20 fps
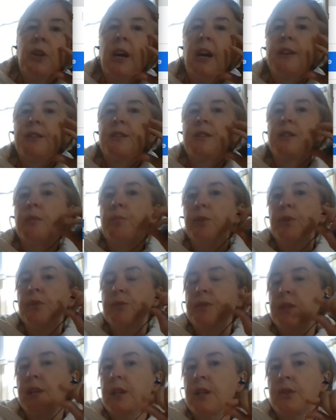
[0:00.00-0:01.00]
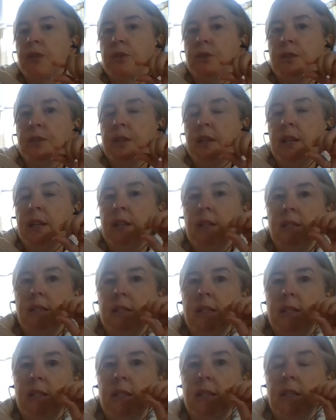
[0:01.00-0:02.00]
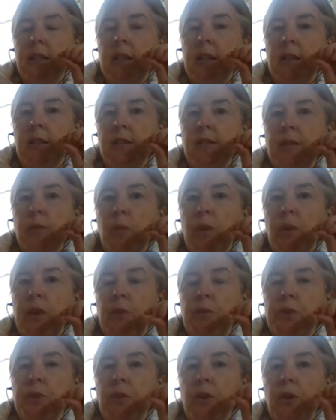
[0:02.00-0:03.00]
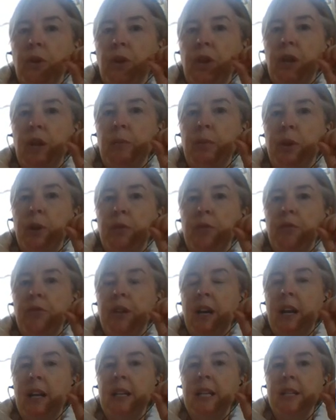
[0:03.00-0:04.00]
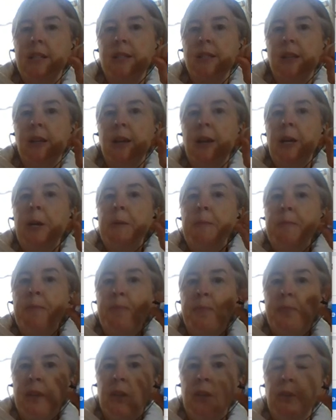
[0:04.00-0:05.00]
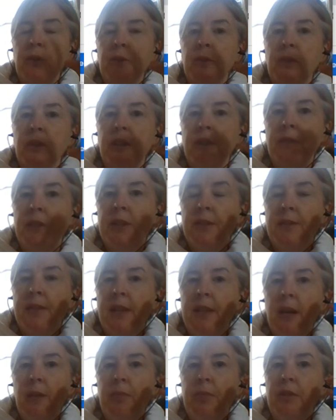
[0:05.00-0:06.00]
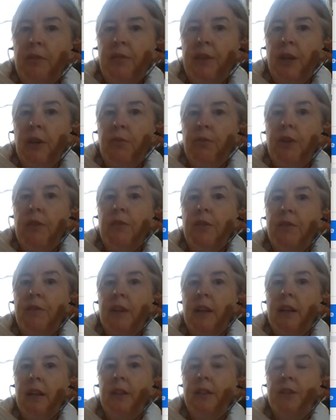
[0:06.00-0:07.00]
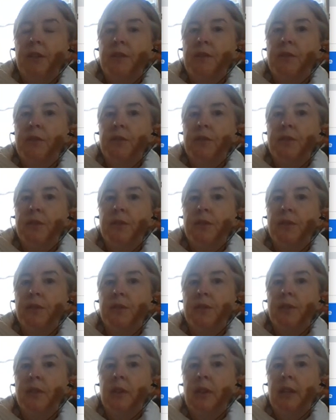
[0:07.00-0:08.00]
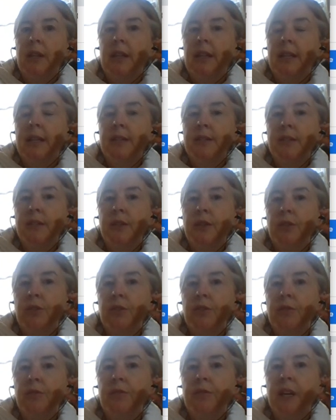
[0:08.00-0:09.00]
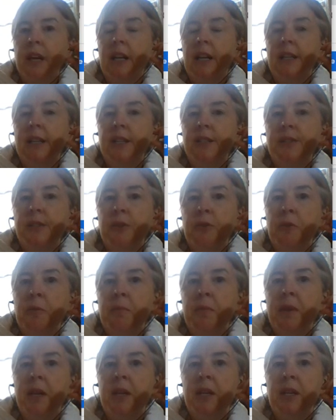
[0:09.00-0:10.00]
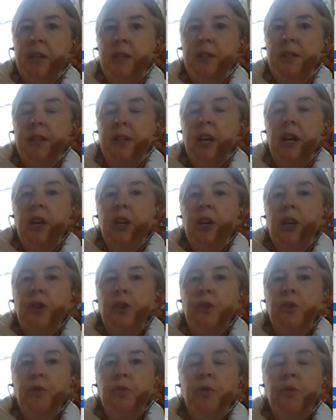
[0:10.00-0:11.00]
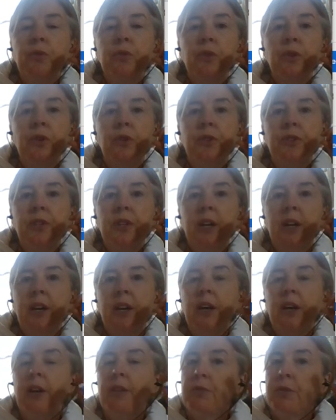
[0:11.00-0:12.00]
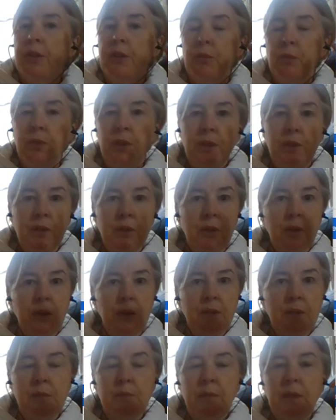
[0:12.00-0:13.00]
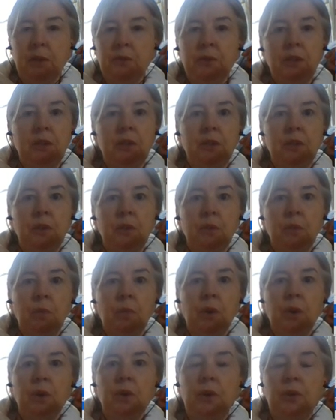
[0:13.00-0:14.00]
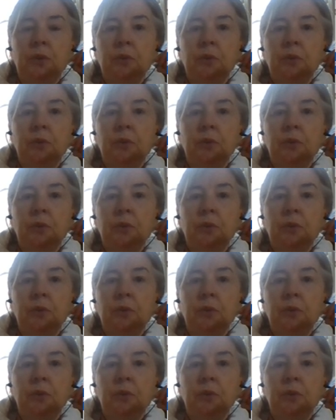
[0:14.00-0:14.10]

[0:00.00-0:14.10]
add some of those extra science details when you were talking about valleys. You could give an example of how river valleys versus glacier valleys are made. You could have written what the tallest mountain in the world